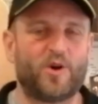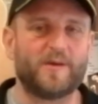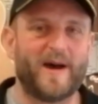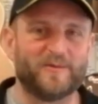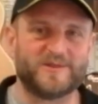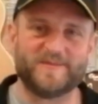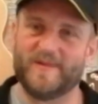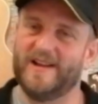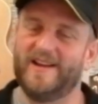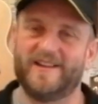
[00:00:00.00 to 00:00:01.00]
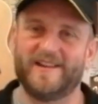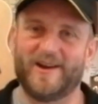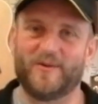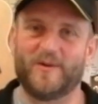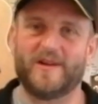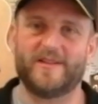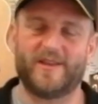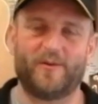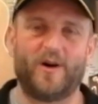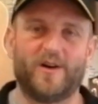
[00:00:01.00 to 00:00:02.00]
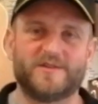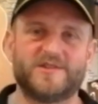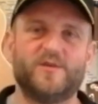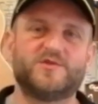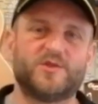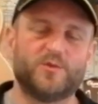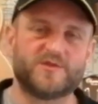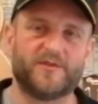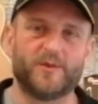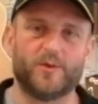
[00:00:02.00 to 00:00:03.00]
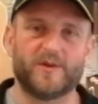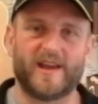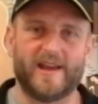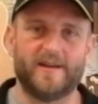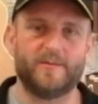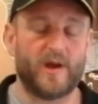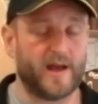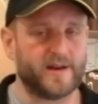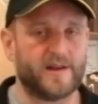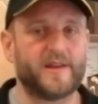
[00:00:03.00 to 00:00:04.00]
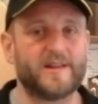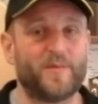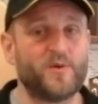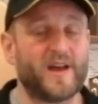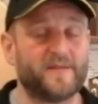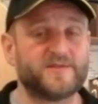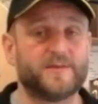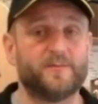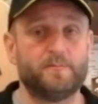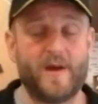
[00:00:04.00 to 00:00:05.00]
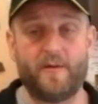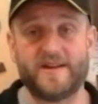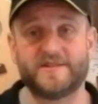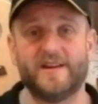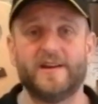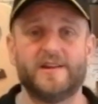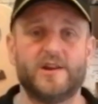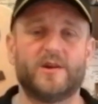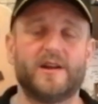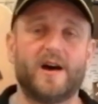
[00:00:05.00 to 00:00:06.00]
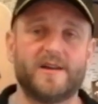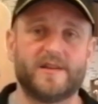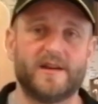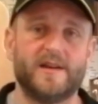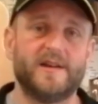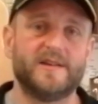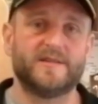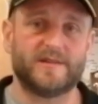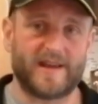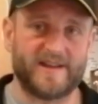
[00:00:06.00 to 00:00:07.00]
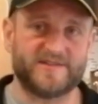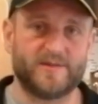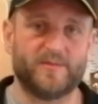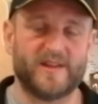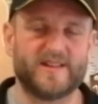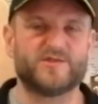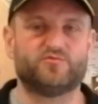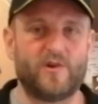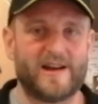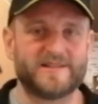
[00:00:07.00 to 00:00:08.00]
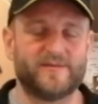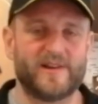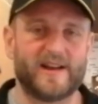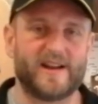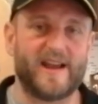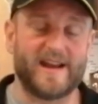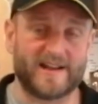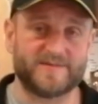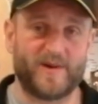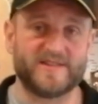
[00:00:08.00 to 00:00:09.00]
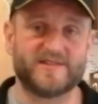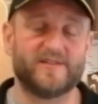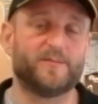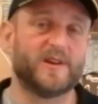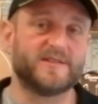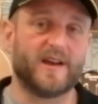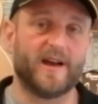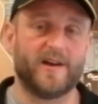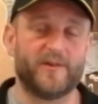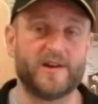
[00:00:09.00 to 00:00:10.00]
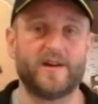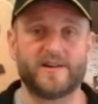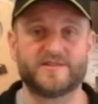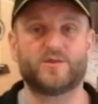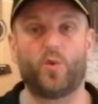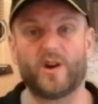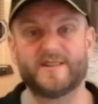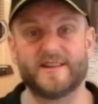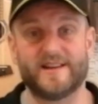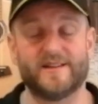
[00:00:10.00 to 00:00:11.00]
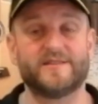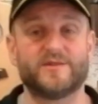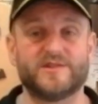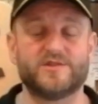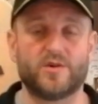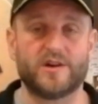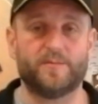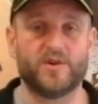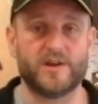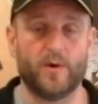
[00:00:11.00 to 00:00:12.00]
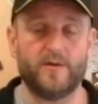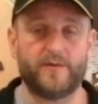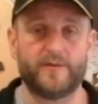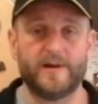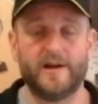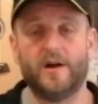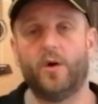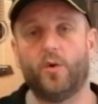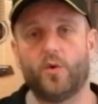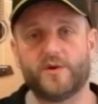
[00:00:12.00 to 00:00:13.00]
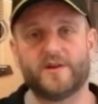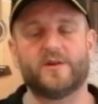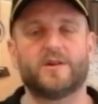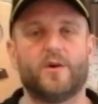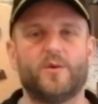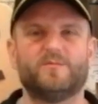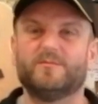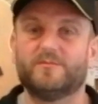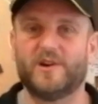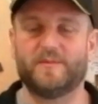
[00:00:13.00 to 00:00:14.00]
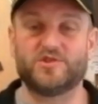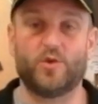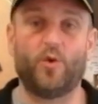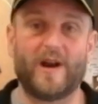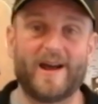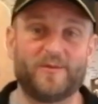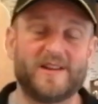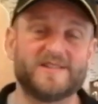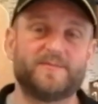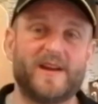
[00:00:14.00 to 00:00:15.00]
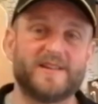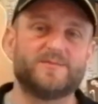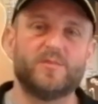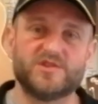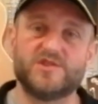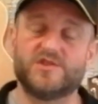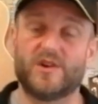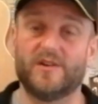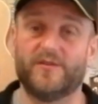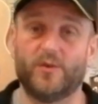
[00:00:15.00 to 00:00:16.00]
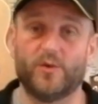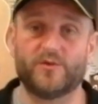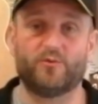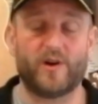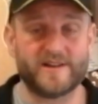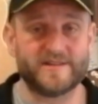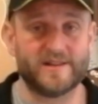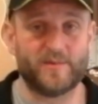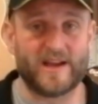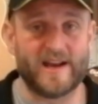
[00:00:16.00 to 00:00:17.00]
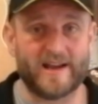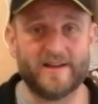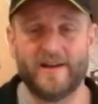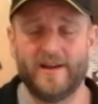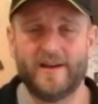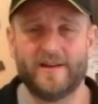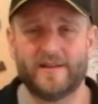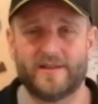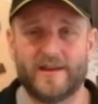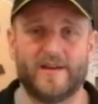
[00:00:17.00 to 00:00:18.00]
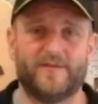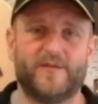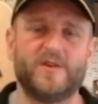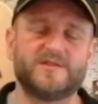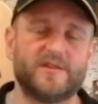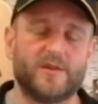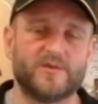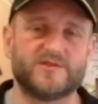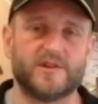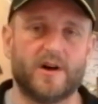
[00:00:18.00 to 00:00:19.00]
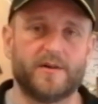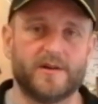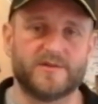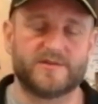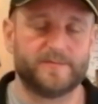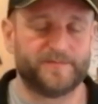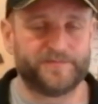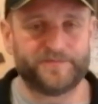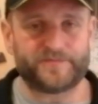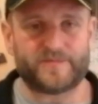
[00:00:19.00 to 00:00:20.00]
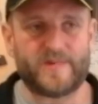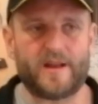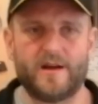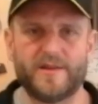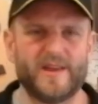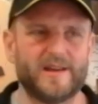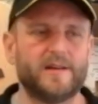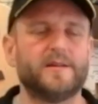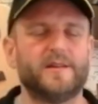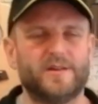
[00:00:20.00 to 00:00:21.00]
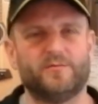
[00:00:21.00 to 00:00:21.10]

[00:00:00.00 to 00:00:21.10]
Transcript: the wrong amount. Now, there are two schools of thought here, and I think they both have some merit. You can either get something that's relatively inexpensive but is of a nice quality, so it's not going to put you off, or you can go pretty much all out and spend as much as you can afford right at the beginning. The first of those scenarios, I think,